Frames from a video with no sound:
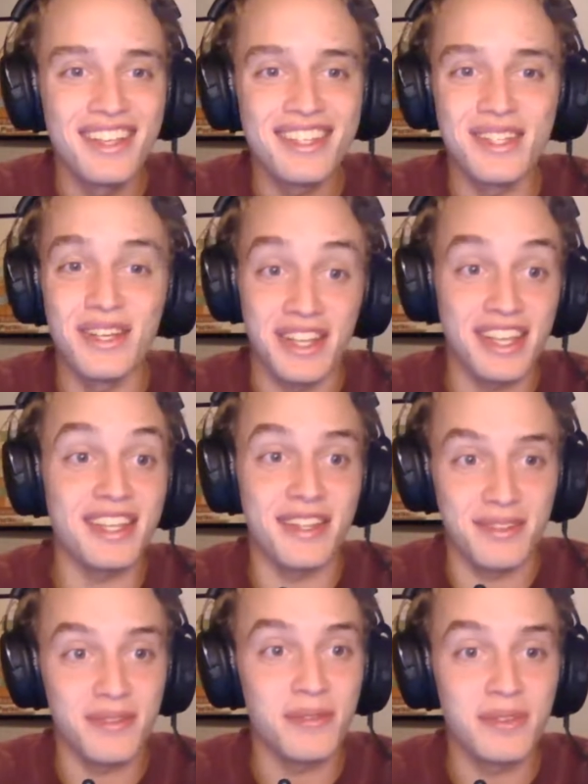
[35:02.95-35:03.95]
So, you
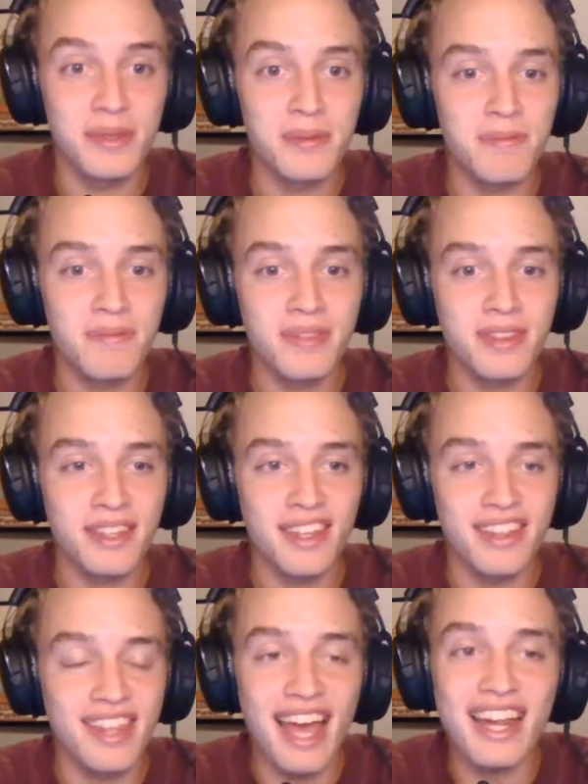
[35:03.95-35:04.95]
always find a stat that